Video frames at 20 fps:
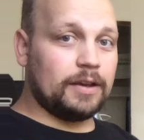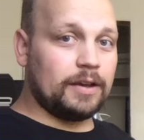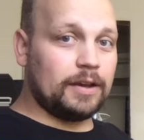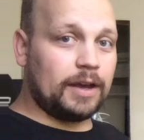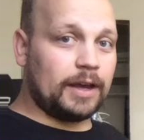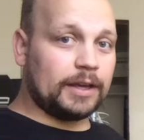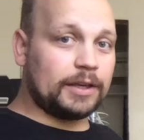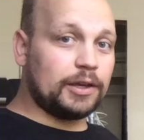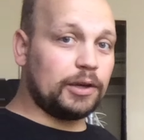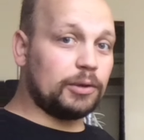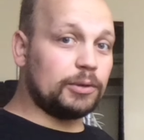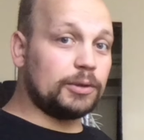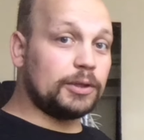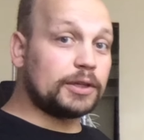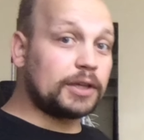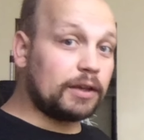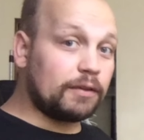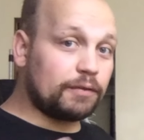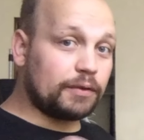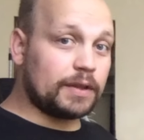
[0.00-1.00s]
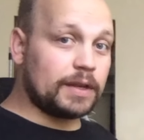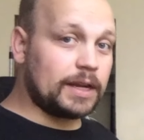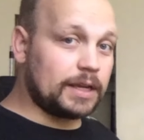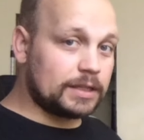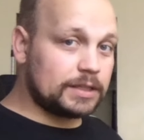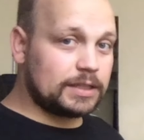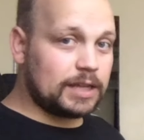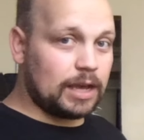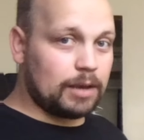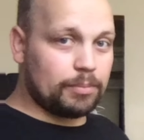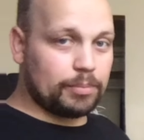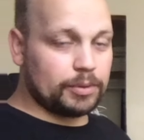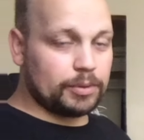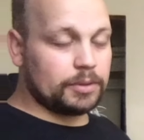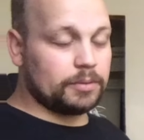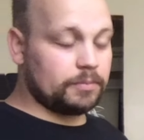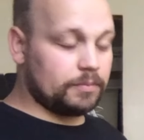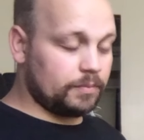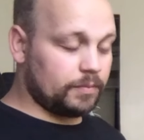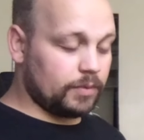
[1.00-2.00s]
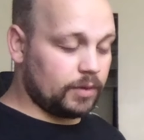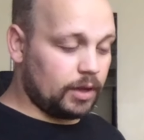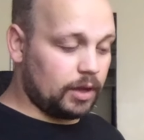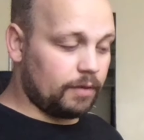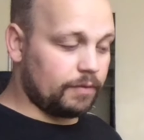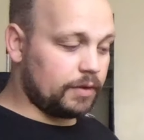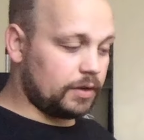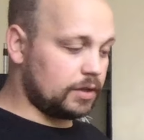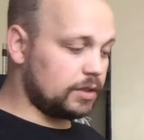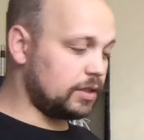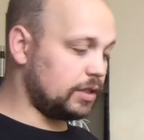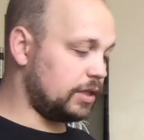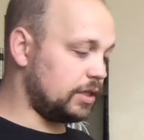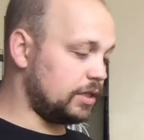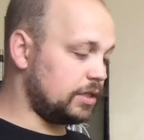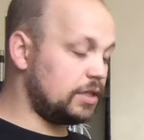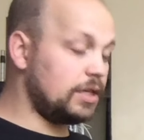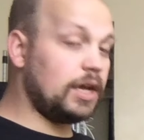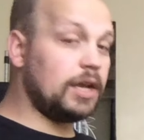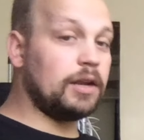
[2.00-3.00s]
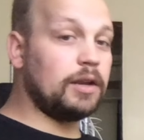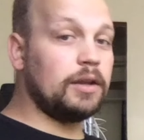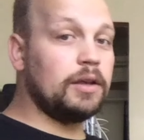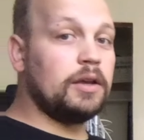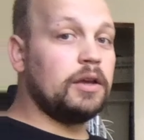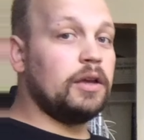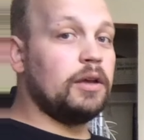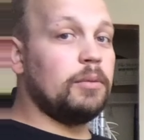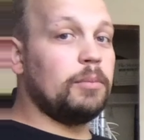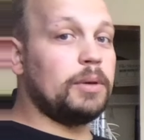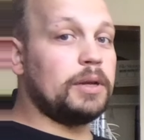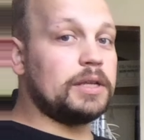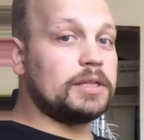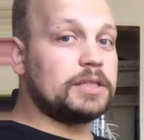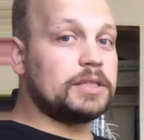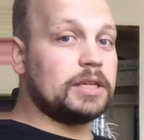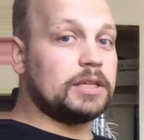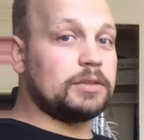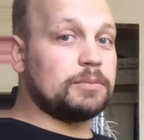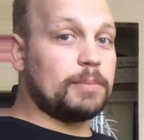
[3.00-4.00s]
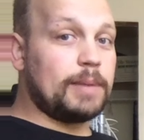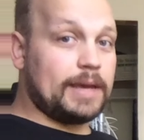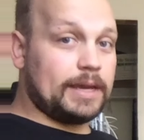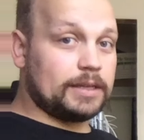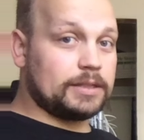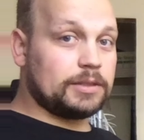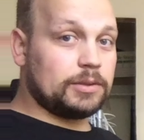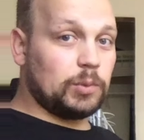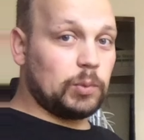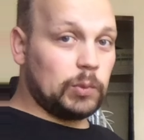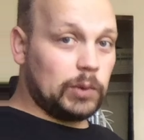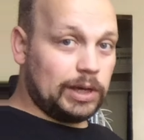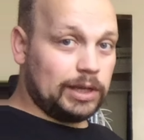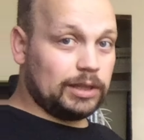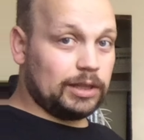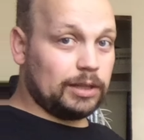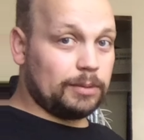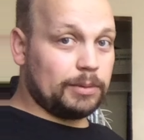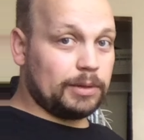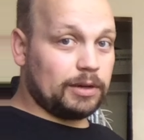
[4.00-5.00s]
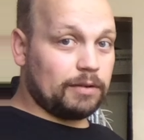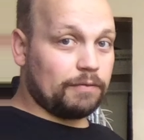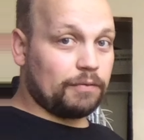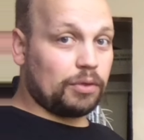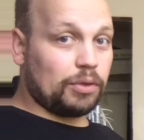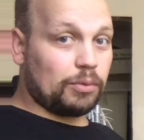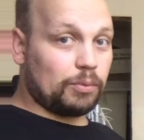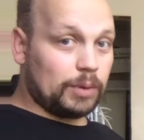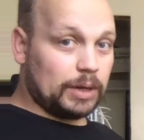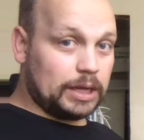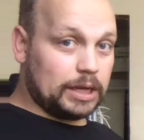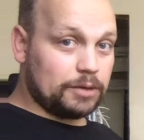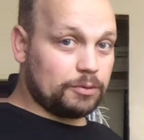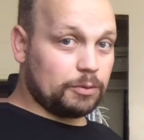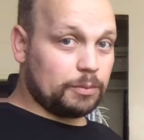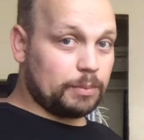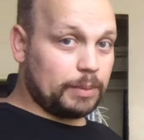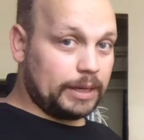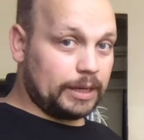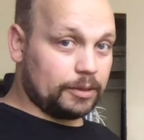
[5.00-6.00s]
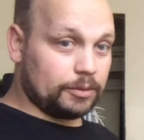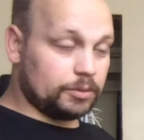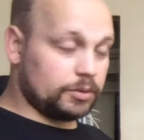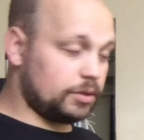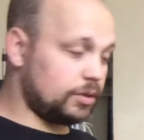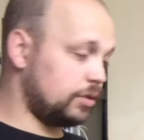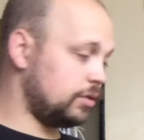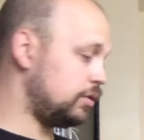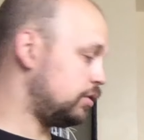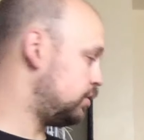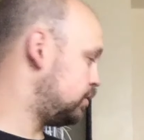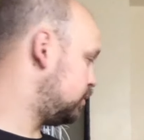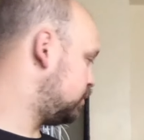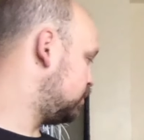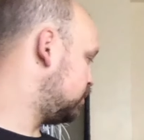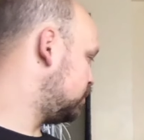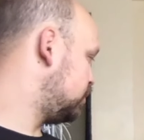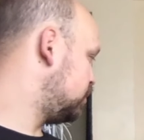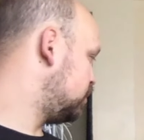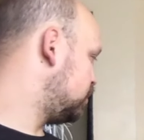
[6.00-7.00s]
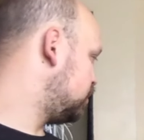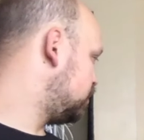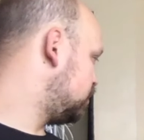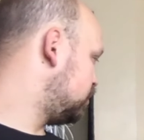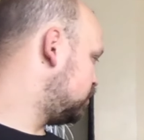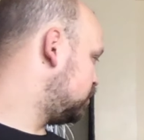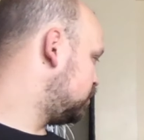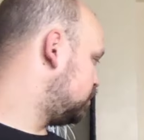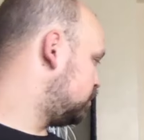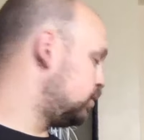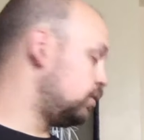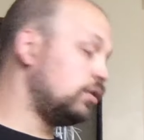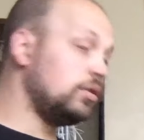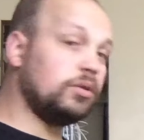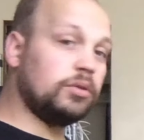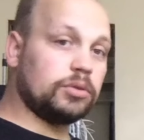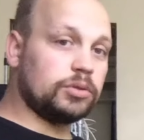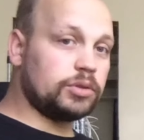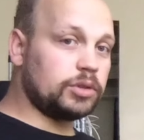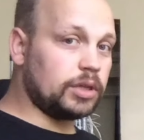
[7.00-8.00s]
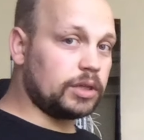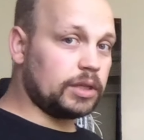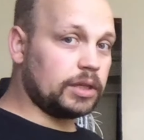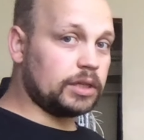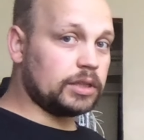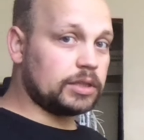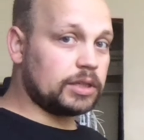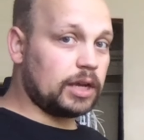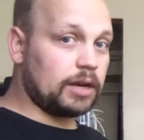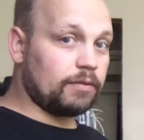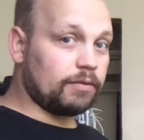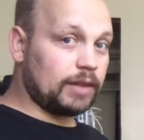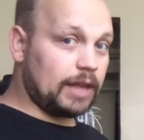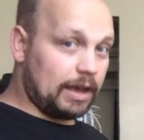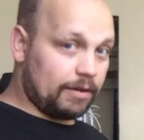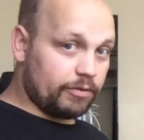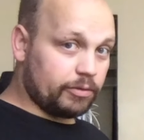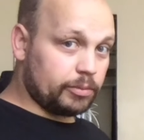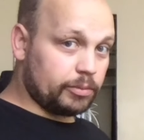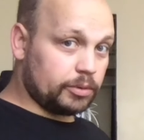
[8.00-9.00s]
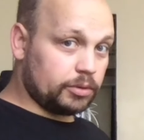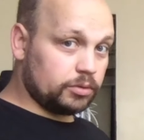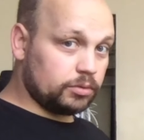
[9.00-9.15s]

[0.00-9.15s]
I go looking for the next step. Obviously it's done, but it says max weight limit of 300 pounds, which I think is kind of laughable.